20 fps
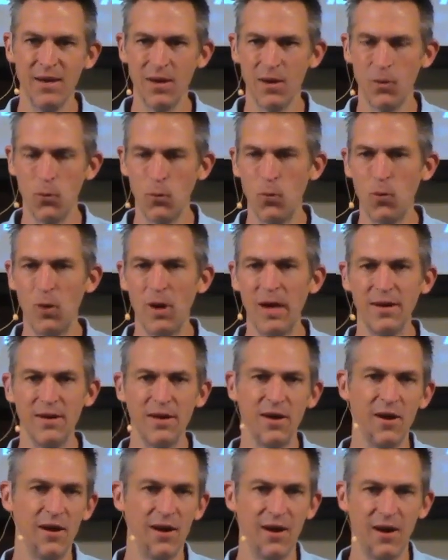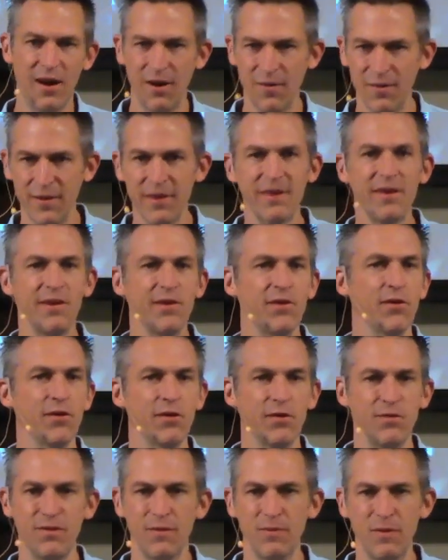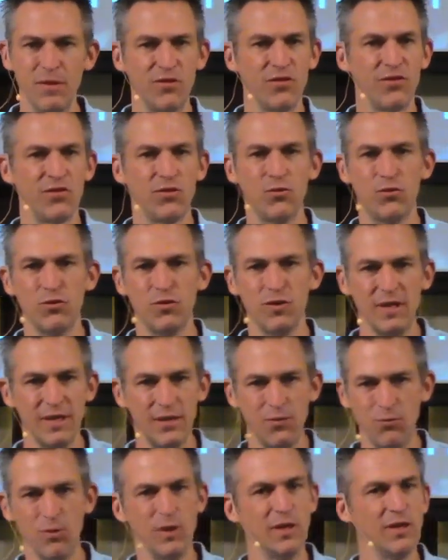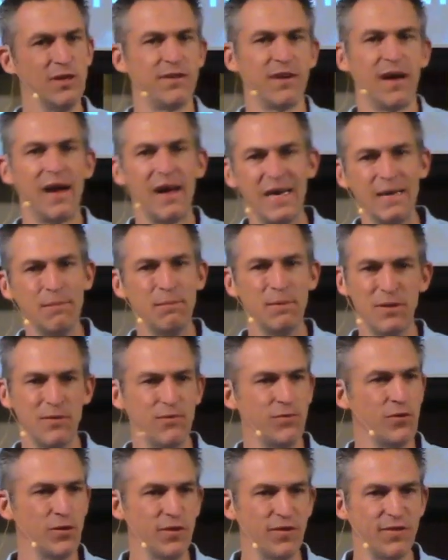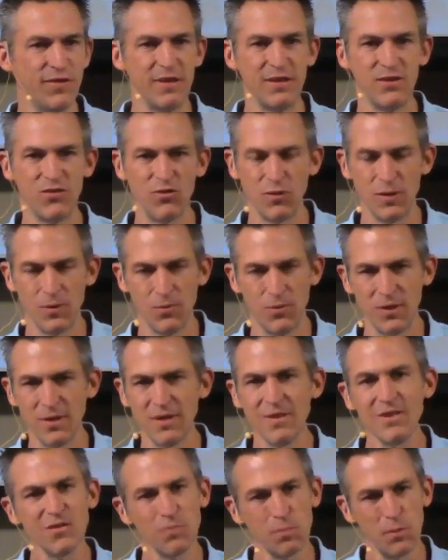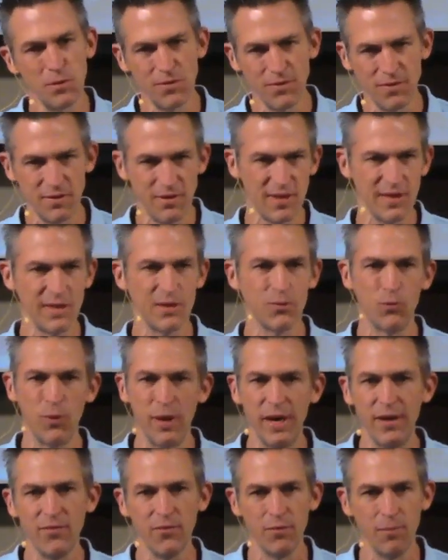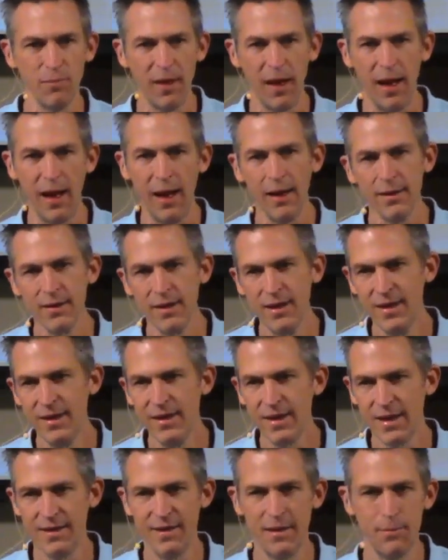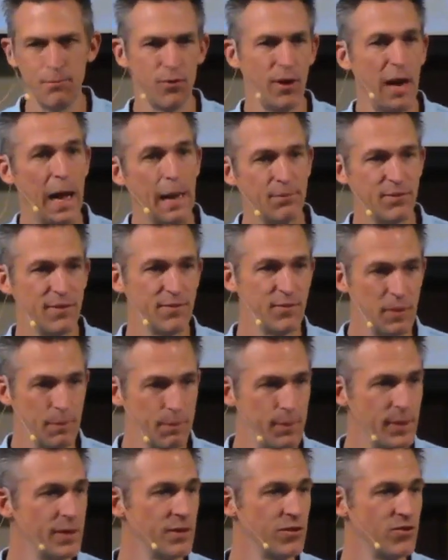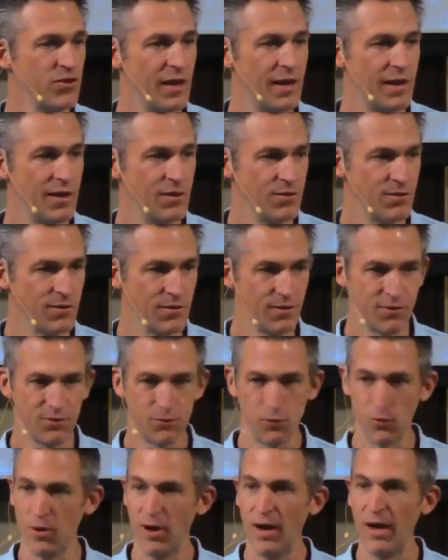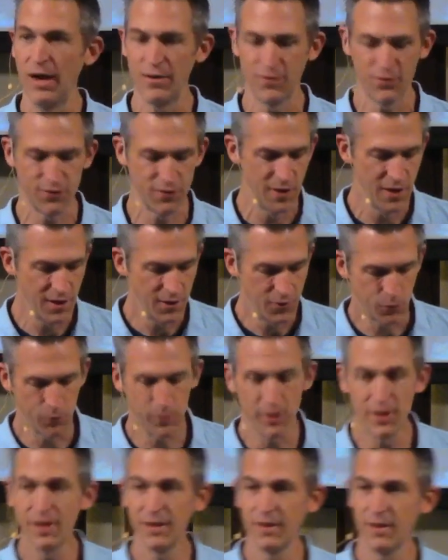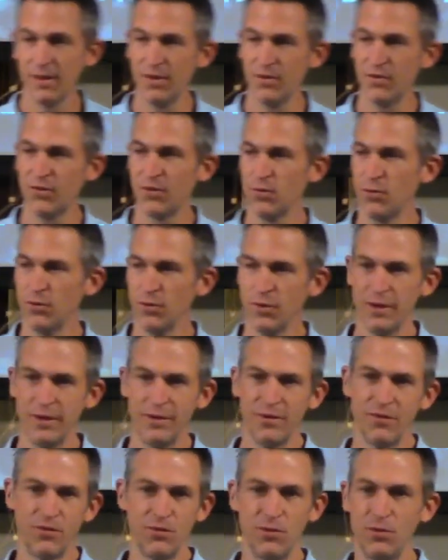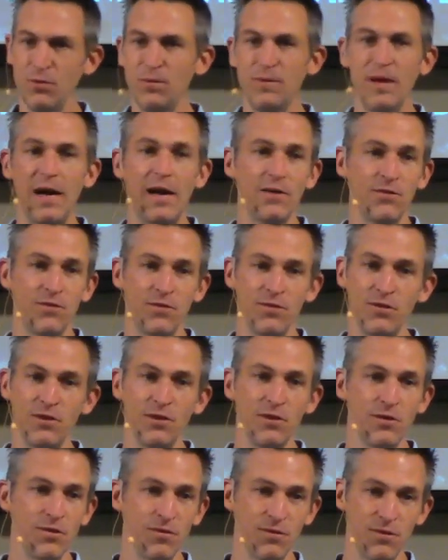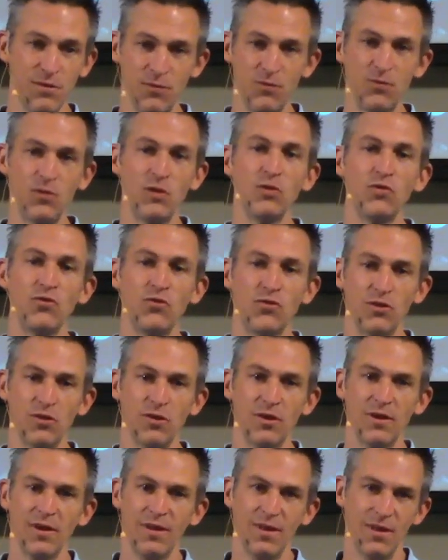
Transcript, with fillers: What are the hearers of this story in real time in the first century? What are they supposed to take away from that? And then perhaps even the bigger challenge is for us reading these stories two thousand years in the future.